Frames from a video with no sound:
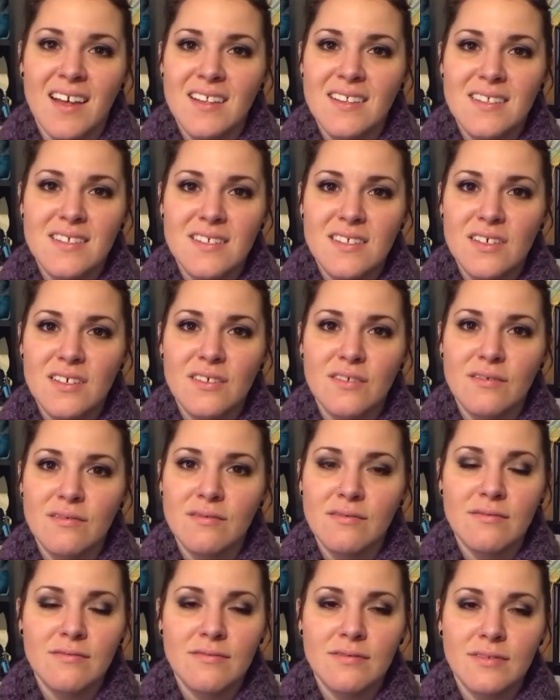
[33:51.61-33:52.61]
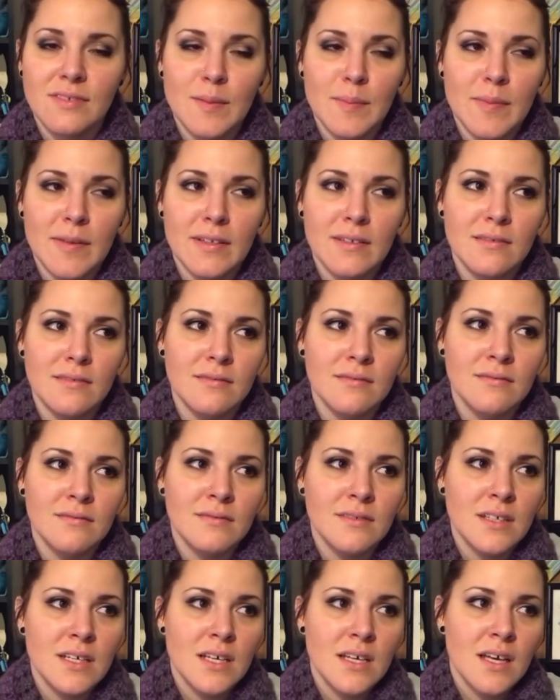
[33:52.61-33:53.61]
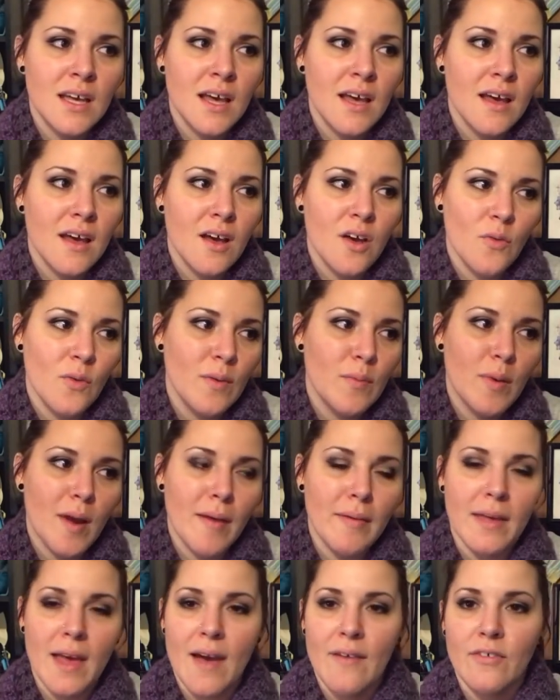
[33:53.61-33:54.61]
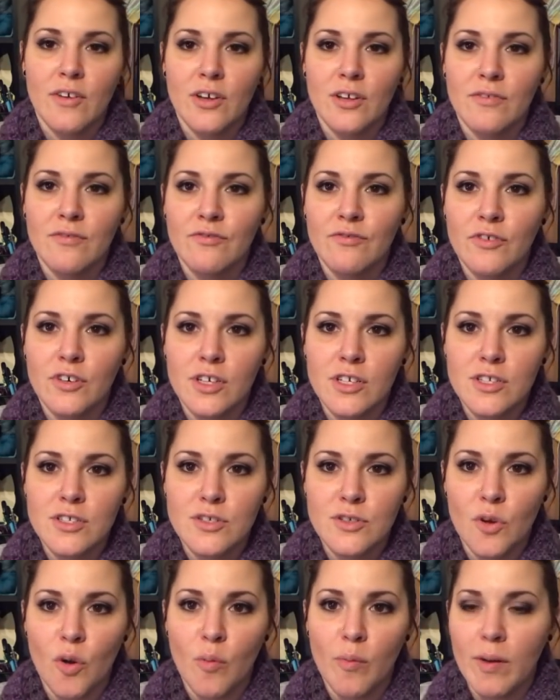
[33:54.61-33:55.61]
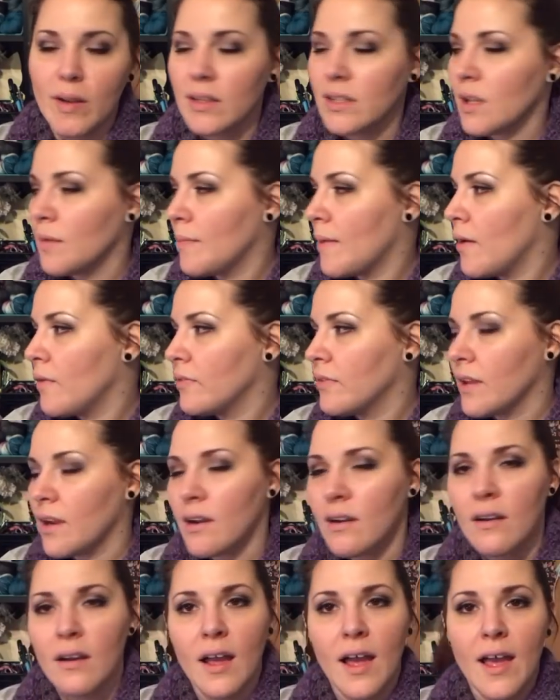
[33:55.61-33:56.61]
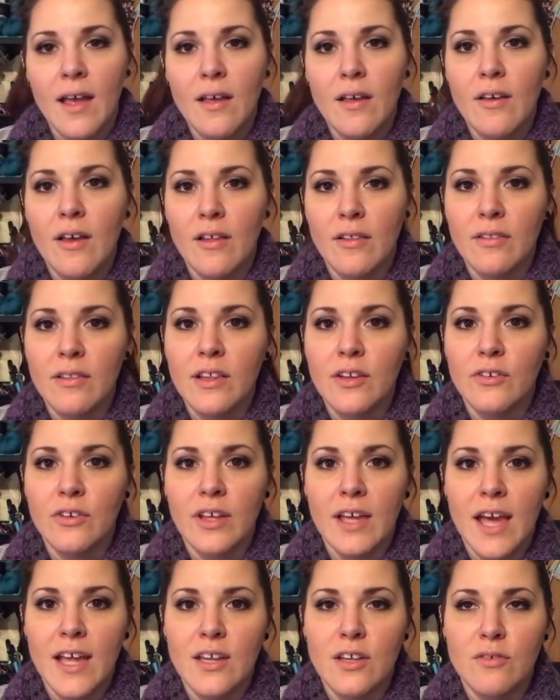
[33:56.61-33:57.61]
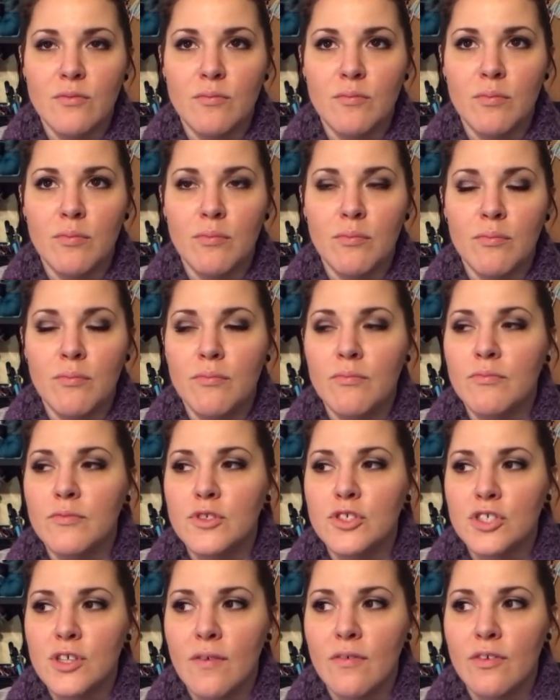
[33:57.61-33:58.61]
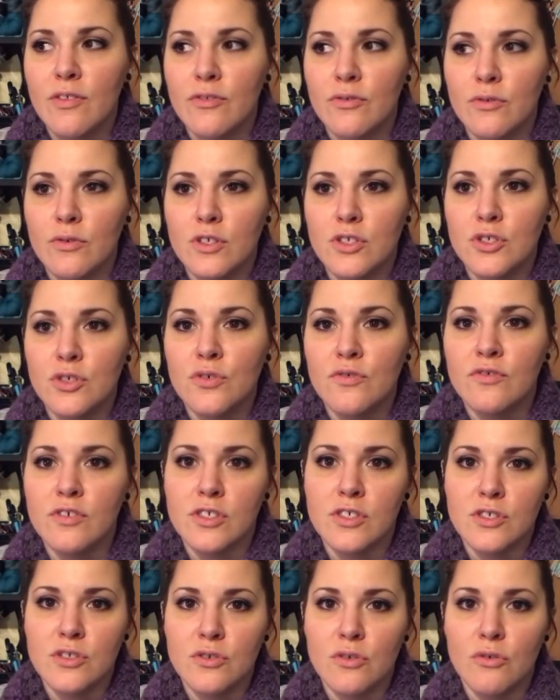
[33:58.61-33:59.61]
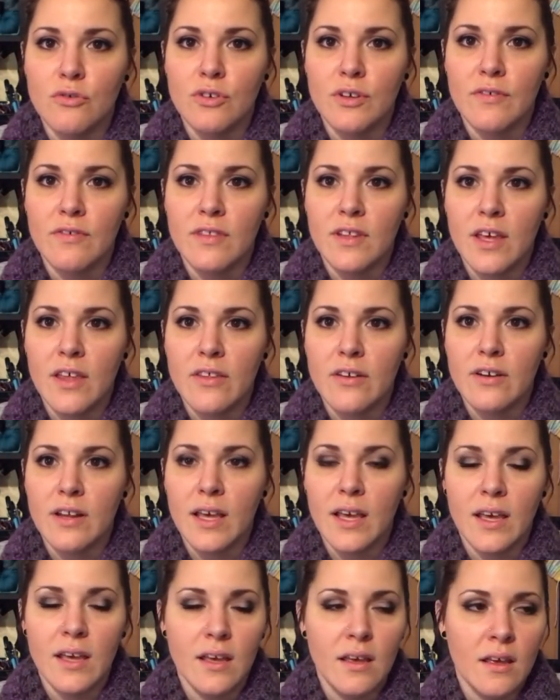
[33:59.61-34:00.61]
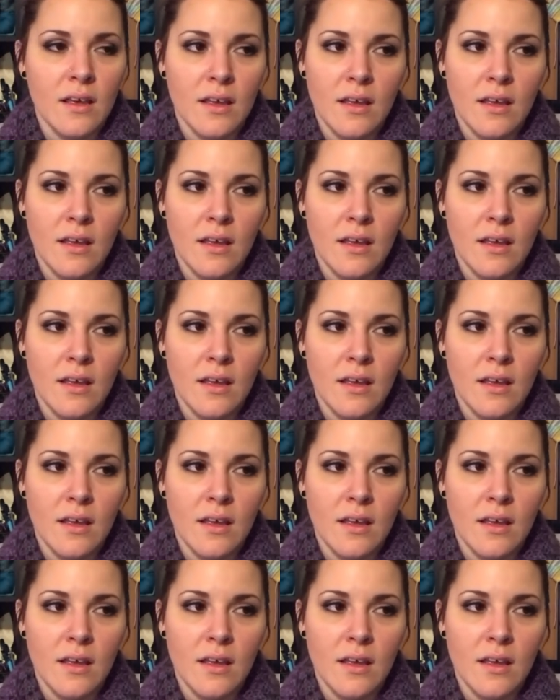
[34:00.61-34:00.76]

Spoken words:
It's still flipping. We probably have a good foot of snow built up out there. I literally had to shovel through a 2-foot snowdrift the other day.